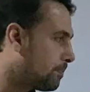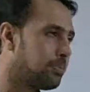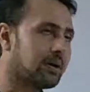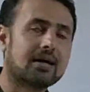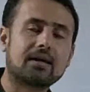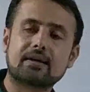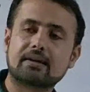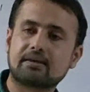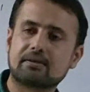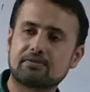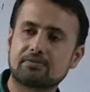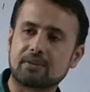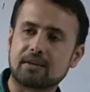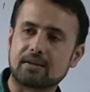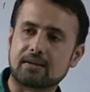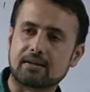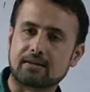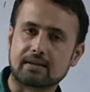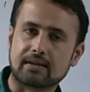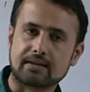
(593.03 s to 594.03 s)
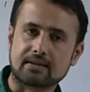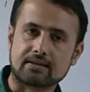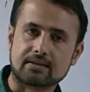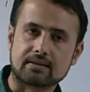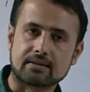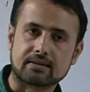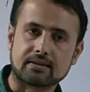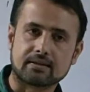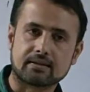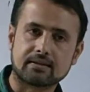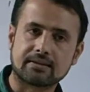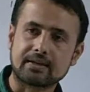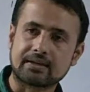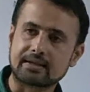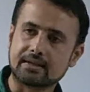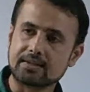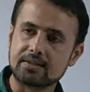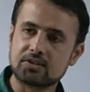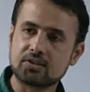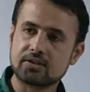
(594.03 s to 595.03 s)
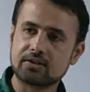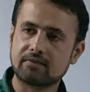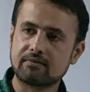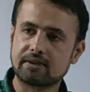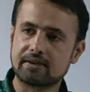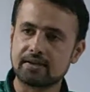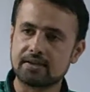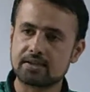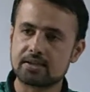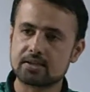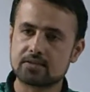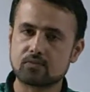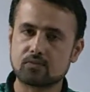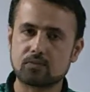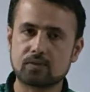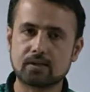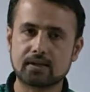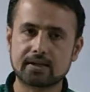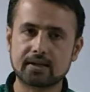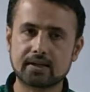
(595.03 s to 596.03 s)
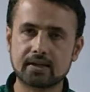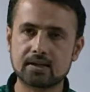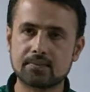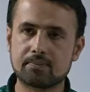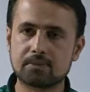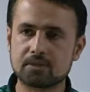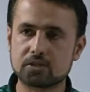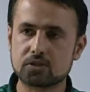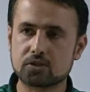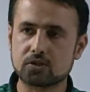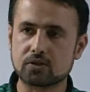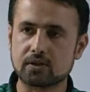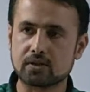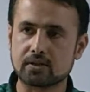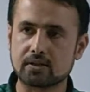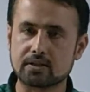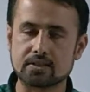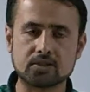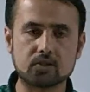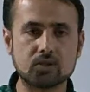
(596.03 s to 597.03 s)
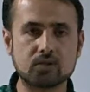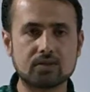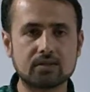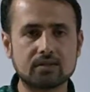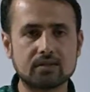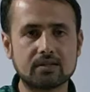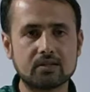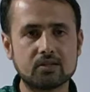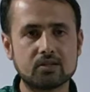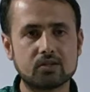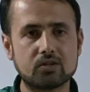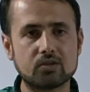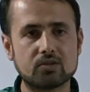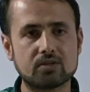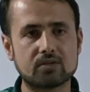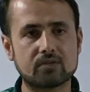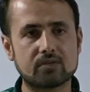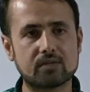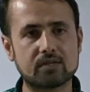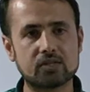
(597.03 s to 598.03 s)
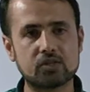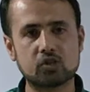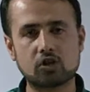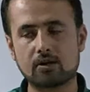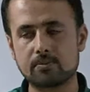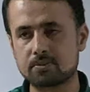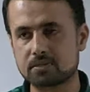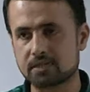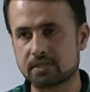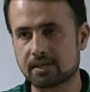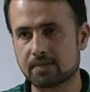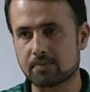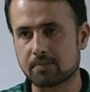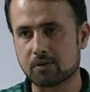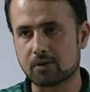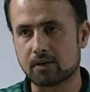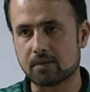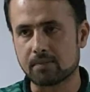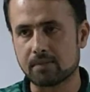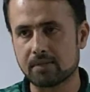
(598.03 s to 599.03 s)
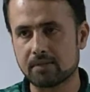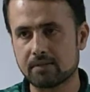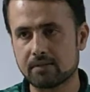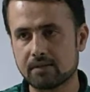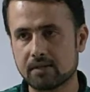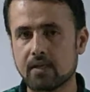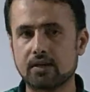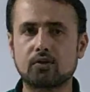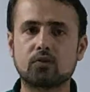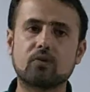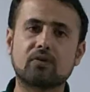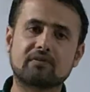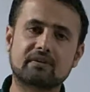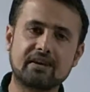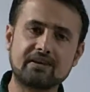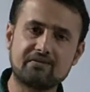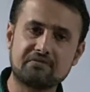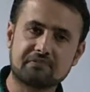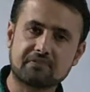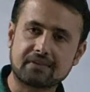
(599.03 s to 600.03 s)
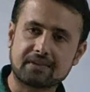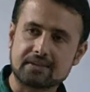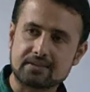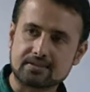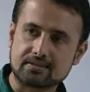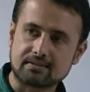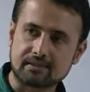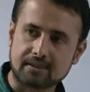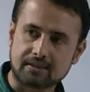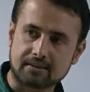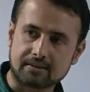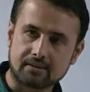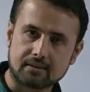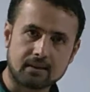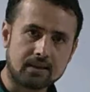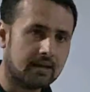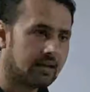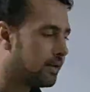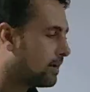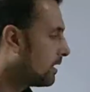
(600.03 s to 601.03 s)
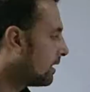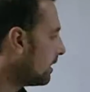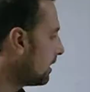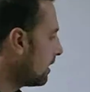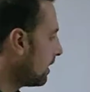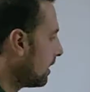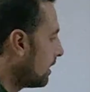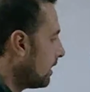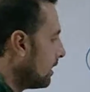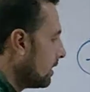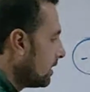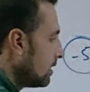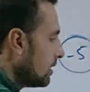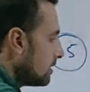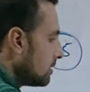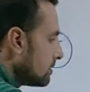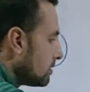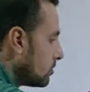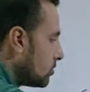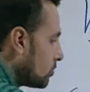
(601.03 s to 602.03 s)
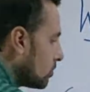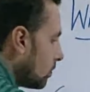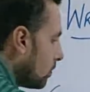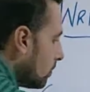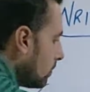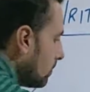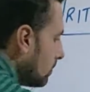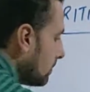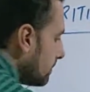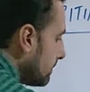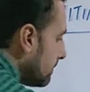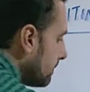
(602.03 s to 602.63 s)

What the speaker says: part of that essay, that it generates working opportunities. You didn't use the word jobs and employment, you rephrased that. though